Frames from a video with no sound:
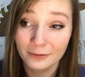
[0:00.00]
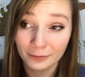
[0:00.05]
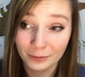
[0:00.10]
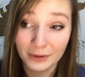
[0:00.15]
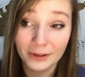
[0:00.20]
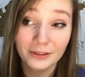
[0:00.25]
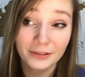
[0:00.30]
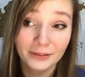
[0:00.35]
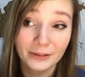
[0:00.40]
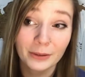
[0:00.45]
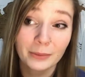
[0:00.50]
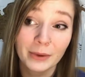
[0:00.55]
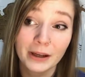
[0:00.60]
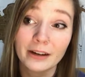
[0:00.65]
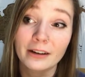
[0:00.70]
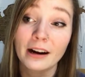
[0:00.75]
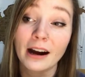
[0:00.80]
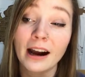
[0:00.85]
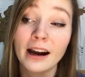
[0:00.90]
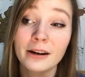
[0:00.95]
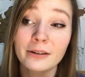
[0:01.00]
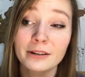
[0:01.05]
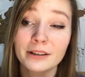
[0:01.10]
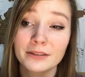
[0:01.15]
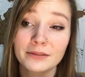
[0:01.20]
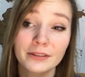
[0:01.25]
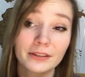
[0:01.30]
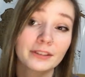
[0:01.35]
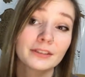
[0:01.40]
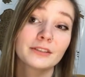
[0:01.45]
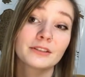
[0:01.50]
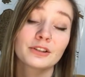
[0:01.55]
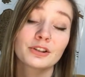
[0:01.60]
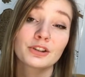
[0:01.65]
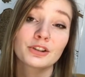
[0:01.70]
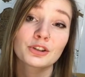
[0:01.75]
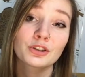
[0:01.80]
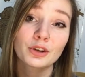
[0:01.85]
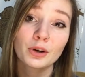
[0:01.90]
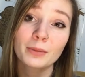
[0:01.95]
will feel better. I always felt
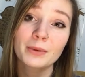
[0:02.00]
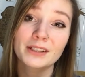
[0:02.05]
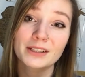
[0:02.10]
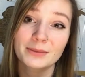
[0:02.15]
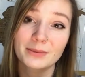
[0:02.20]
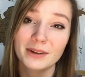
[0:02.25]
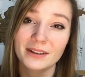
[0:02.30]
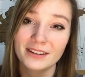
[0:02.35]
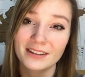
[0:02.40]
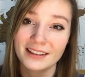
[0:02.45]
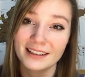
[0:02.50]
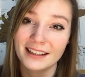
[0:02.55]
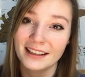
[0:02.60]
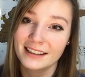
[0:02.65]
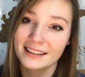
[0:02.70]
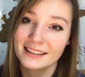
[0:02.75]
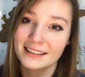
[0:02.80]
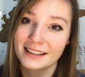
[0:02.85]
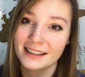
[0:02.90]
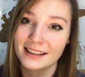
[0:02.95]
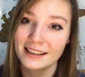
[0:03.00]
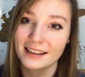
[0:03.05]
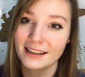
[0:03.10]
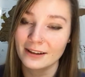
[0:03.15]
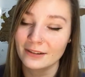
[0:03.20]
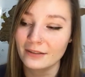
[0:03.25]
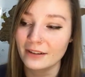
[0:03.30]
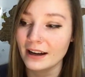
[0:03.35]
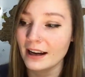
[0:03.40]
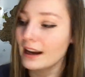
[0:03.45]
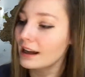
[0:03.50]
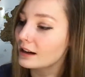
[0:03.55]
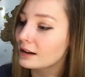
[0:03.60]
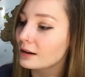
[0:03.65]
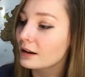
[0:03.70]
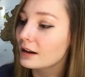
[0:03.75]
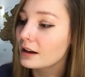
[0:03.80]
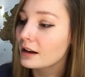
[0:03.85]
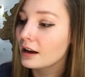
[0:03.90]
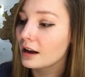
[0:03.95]
so much better the next day. If I had
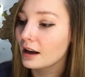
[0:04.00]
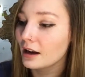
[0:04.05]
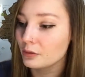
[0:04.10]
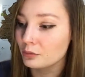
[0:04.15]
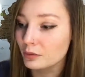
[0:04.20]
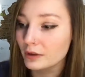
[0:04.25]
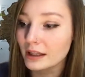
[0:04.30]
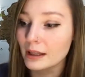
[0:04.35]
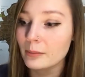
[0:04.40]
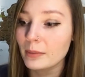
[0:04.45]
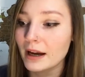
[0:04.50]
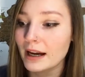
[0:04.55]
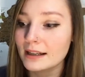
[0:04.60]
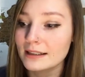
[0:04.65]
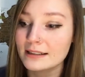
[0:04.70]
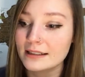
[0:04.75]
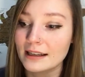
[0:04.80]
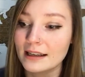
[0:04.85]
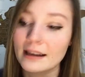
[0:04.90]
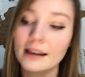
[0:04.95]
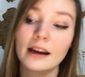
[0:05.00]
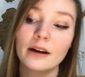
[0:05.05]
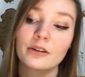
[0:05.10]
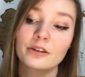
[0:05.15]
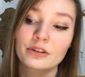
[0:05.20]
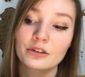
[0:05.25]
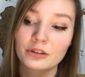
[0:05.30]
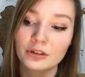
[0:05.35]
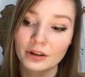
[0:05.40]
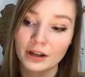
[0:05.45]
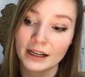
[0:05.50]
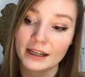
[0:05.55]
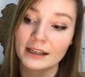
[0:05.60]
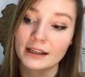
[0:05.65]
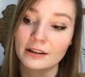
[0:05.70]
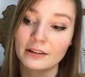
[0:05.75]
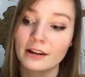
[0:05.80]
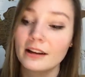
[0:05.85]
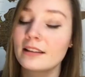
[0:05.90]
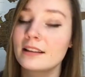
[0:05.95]
a really bad day, I would cry it
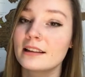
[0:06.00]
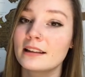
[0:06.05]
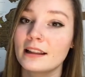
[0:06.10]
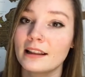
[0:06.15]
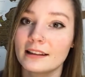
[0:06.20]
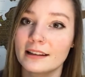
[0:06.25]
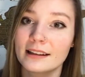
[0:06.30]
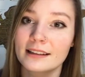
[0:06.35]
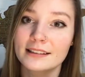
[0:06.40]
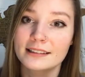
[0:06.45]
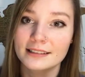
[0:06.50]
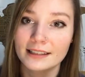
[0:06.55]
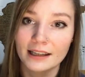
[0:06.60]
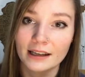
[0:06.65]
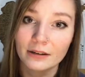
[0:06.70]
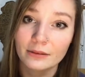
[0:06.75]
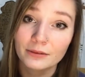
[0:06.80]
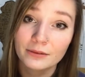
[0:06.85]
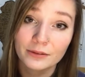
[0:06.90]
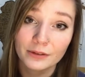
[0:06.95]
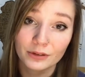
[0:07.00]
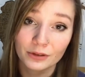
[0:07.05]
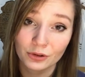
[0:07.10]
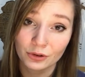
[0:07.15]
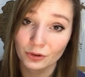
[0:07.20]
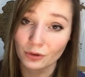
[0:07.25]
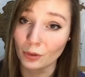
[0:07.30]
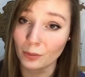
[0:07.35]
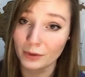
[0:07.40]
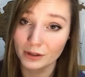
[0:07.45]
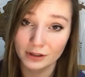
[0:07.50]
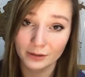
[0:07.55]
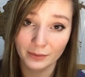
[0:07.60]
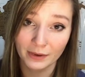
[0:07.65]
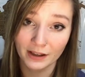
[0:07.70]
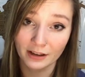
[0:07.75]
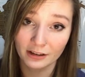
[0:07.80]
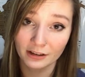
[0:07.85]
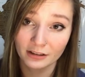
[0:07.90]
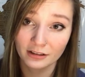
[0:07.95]
out, and then the next day I would feel so much
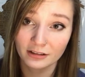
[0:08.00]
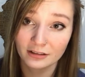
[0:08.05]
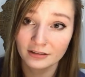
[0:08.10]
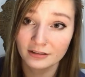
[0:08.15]
better.